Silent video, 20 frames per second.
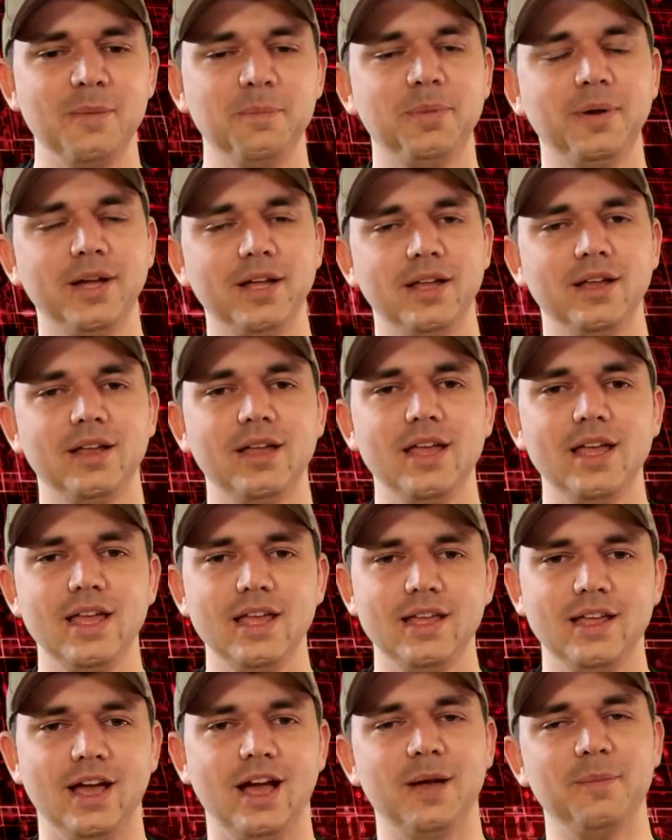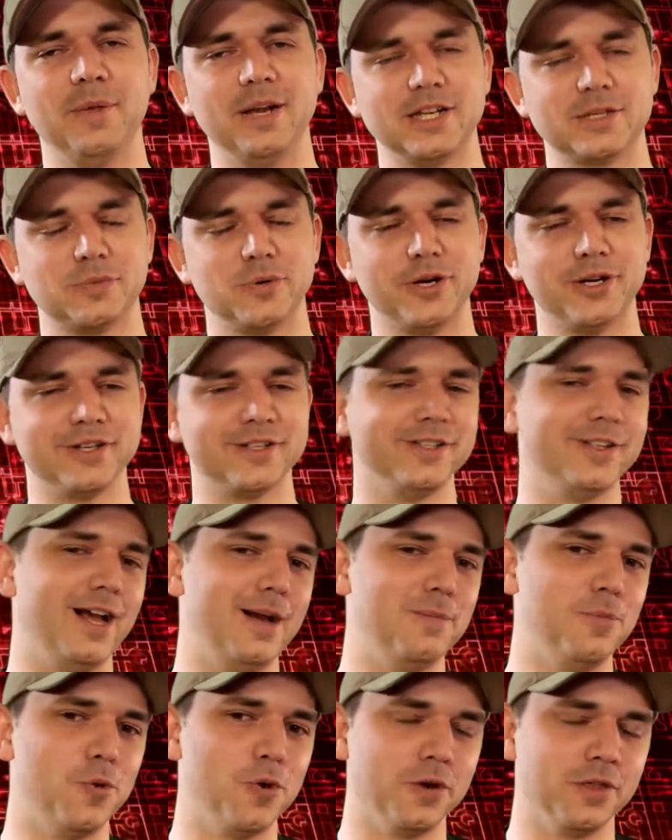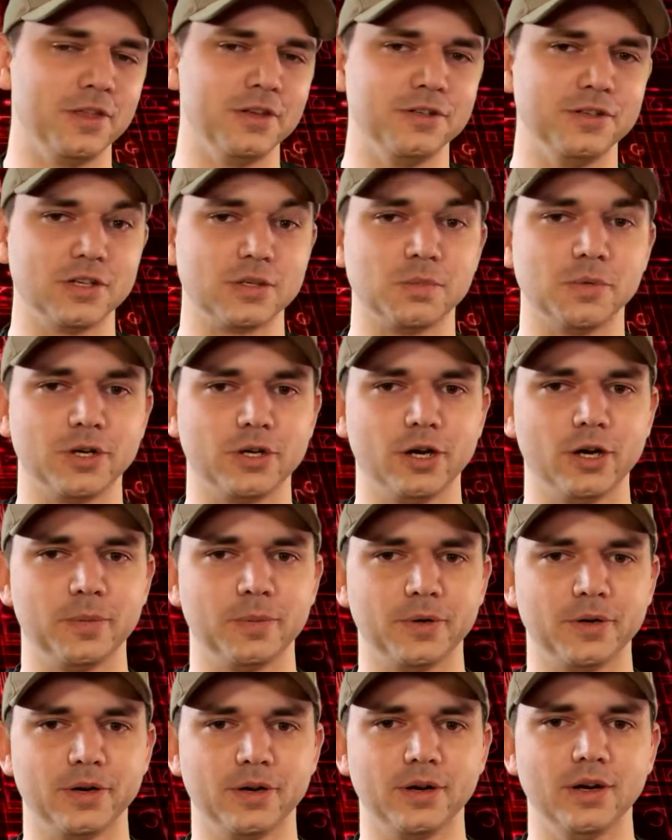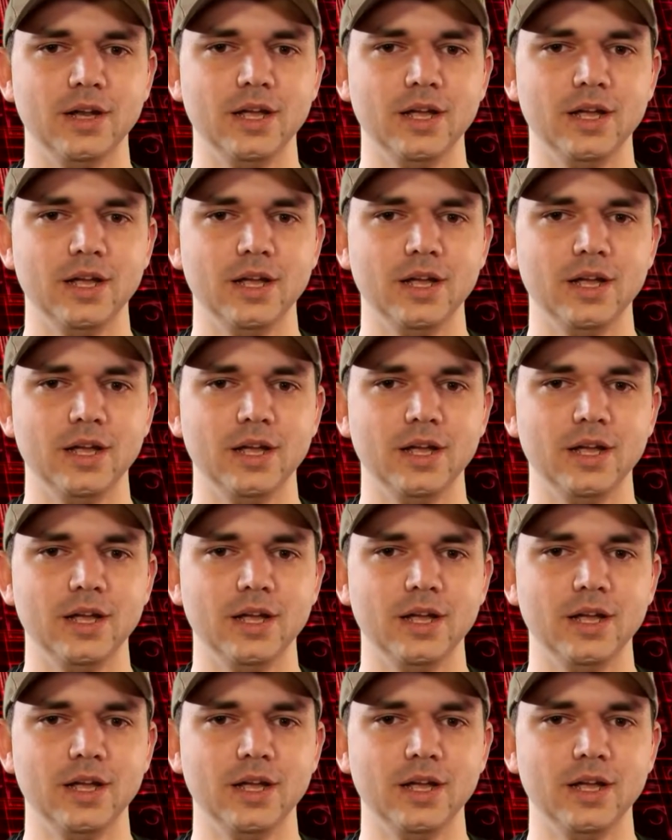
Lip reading: But Metasploit is a lot more than just Meterpreter.